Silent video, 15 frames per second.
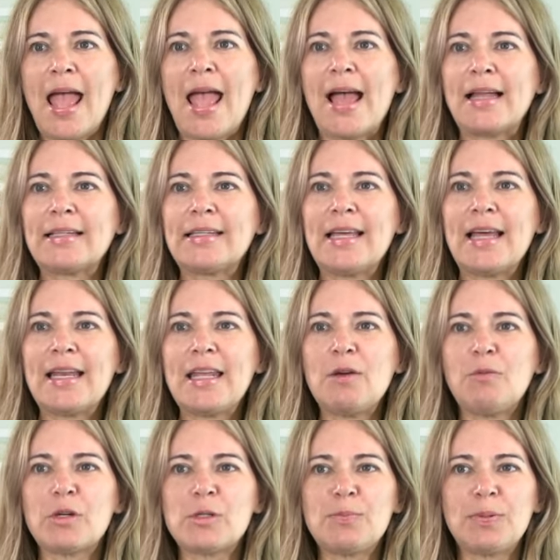and
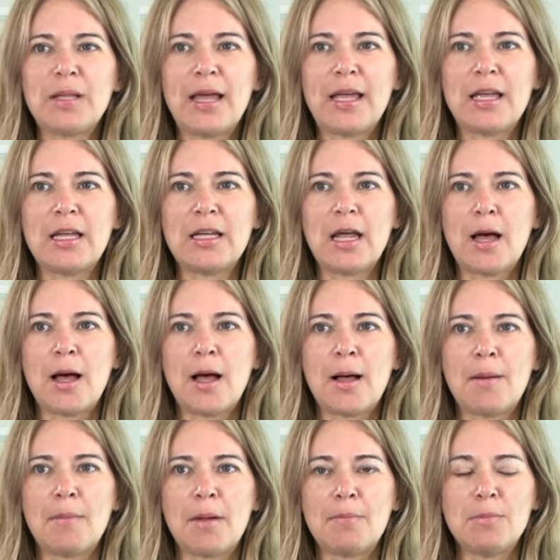Kenny was playing
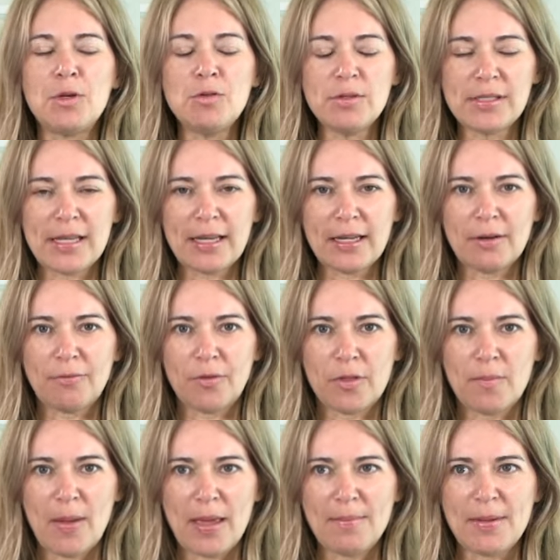um, music for
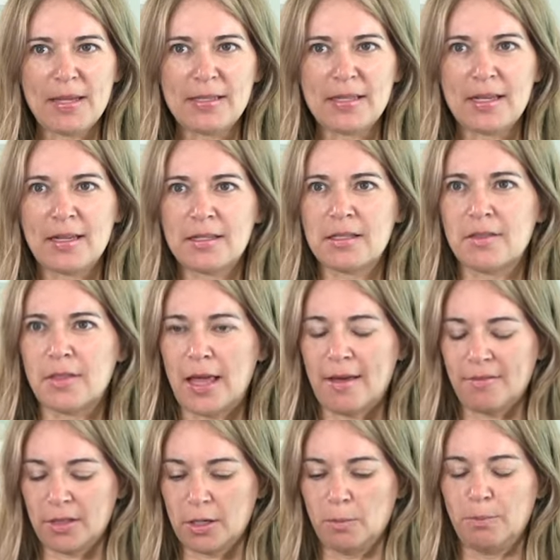the babies in his. They
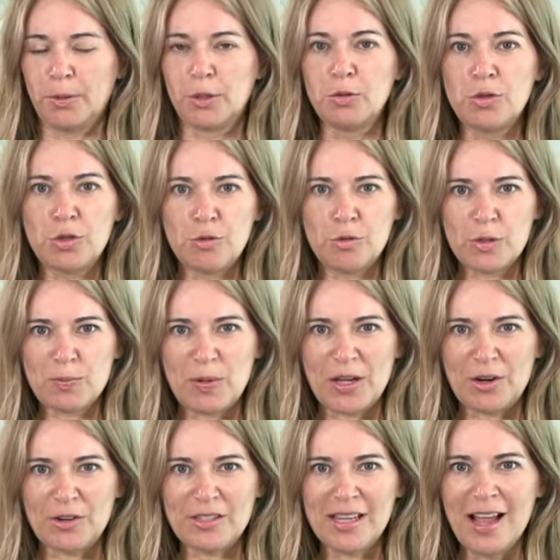have little Bluetooth
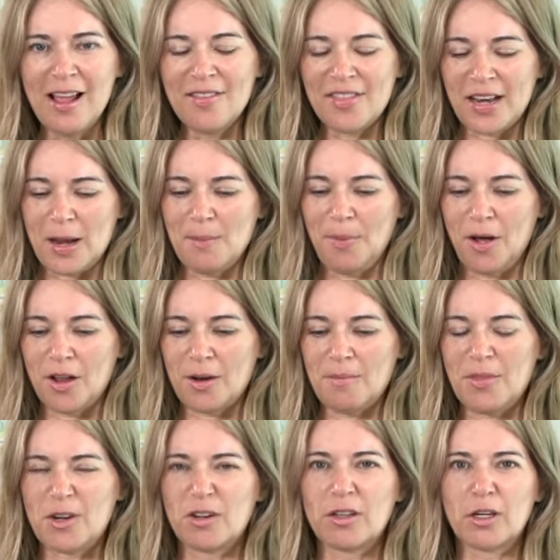speakers that I bought
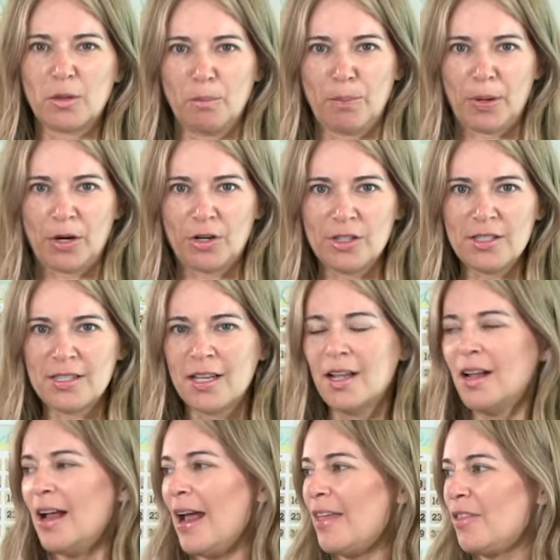them. they are little birds,
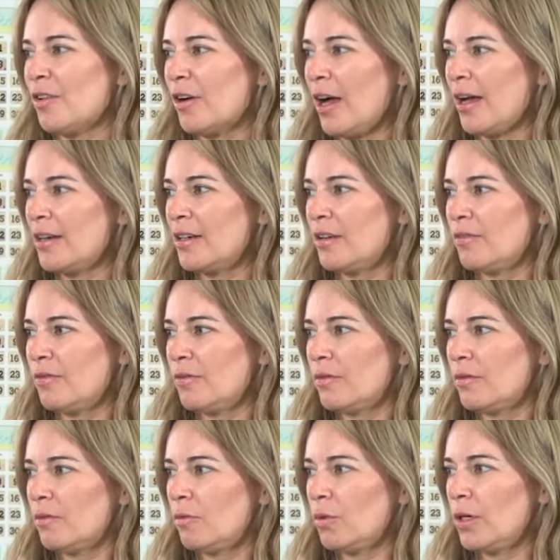and they're kind of.
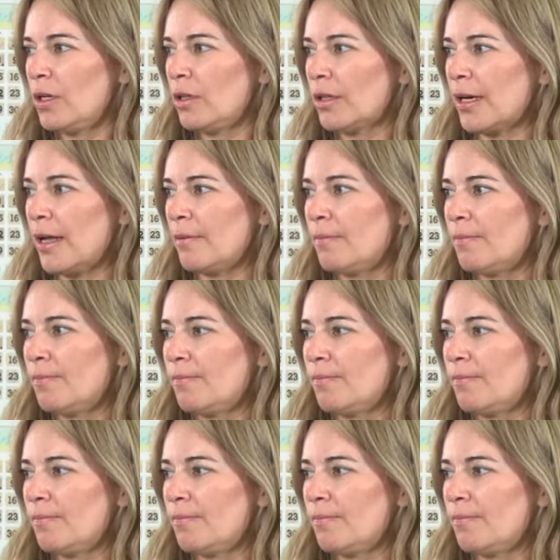What are you looking at?